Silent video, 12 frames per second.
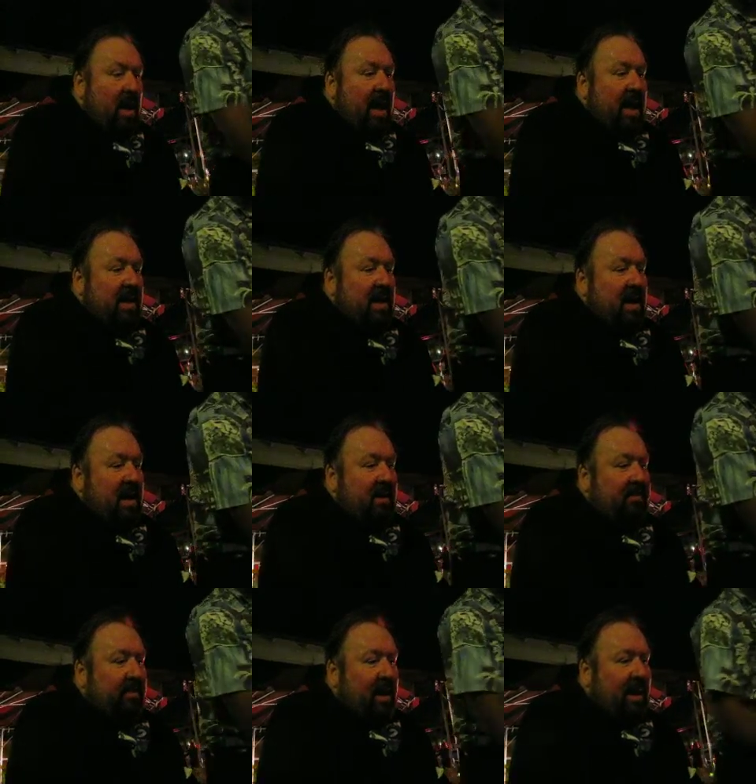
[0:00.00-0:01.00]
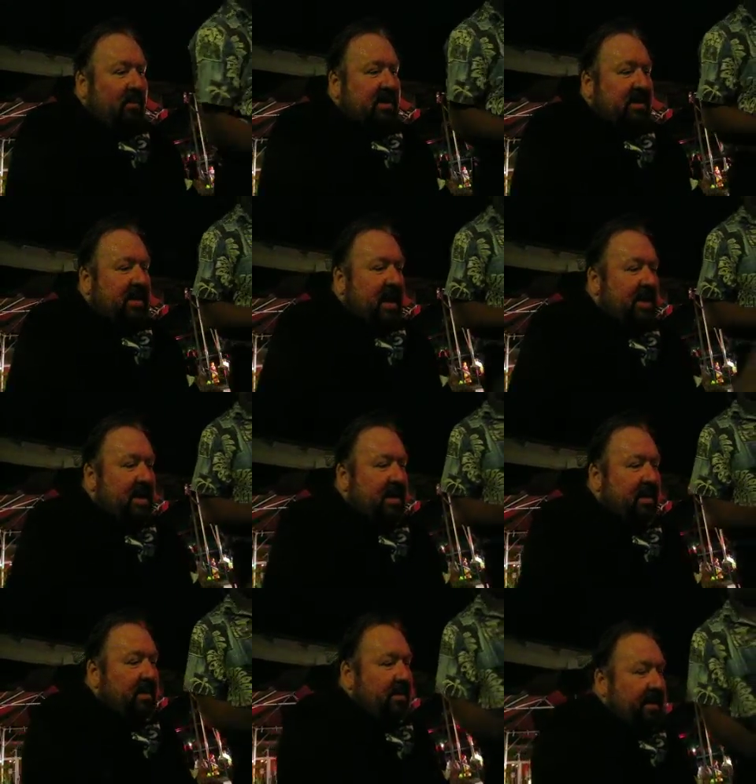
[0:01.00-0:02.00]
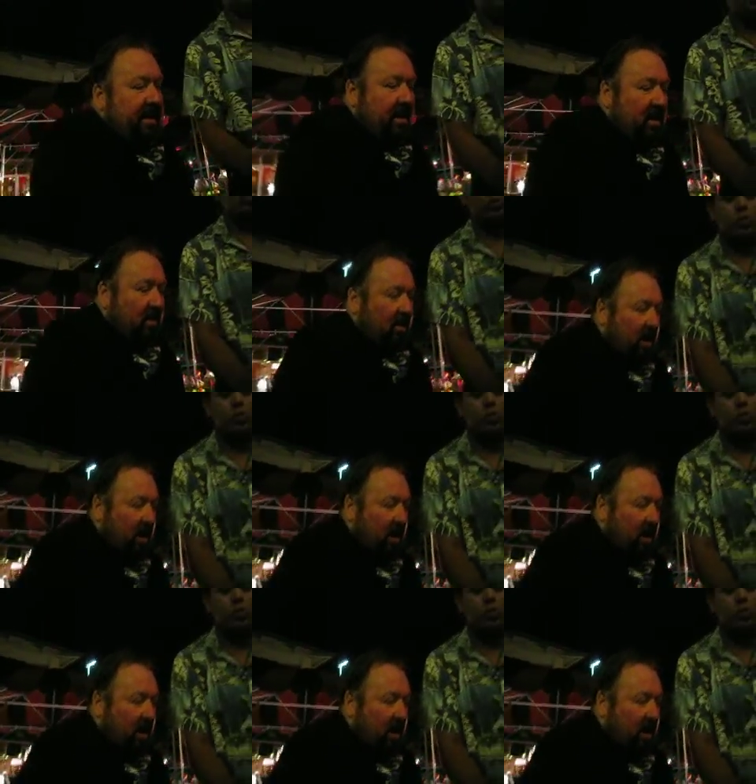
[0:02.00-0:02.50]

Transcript: And I would say that, you know,